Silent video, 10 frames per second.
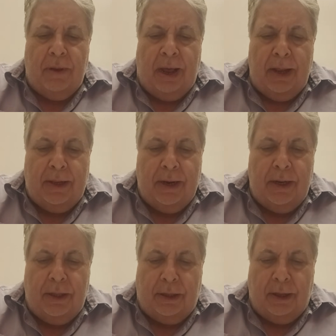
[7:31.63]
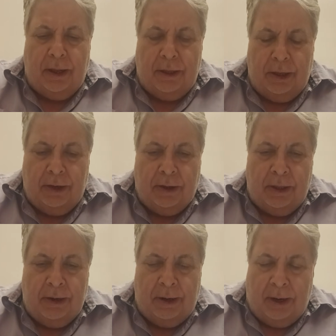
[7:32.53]
I said that
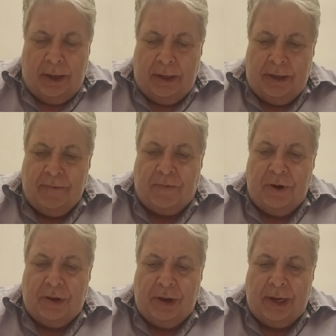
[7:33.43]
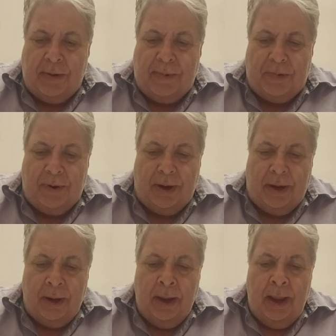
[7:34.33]
the differentiated
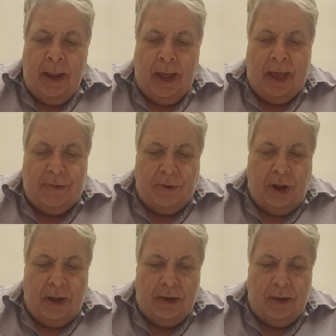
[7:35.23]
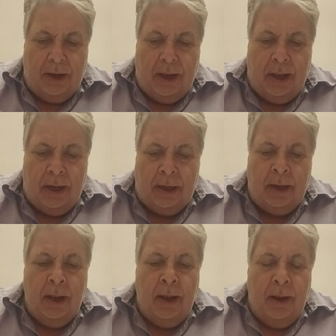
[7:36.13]
between andragogy and
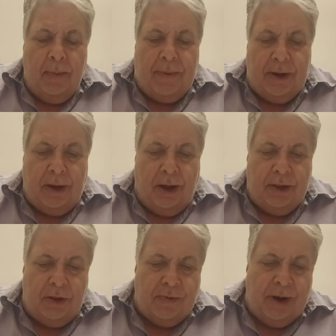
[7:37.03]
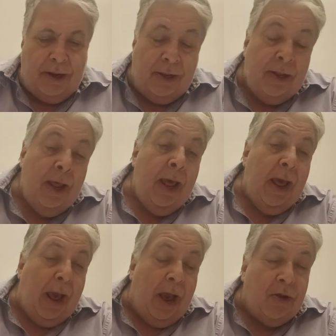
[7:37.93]
pedagogy strategies.
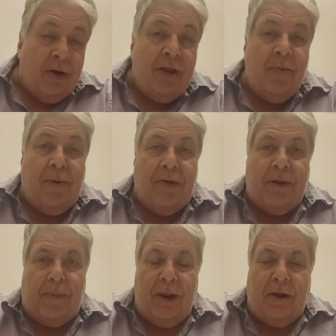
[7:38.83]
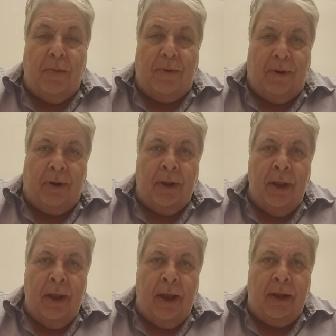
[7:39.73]
Actually, they're both applicable
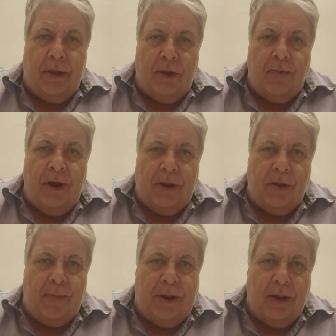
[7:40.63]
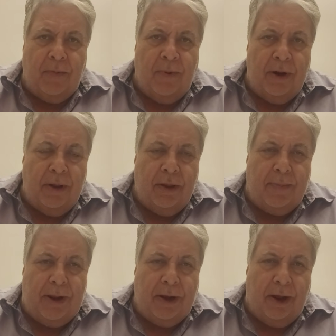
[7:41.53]
in situations because one of the
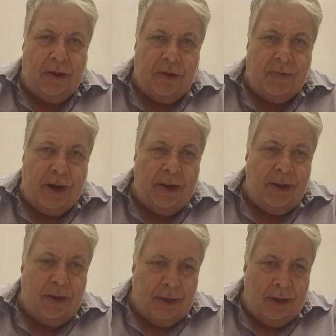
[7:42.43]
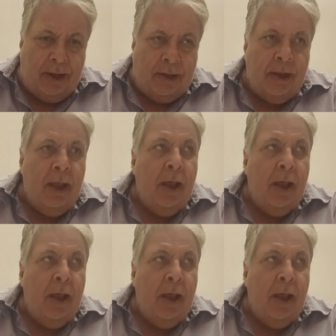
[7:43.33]
pedagogy strategies is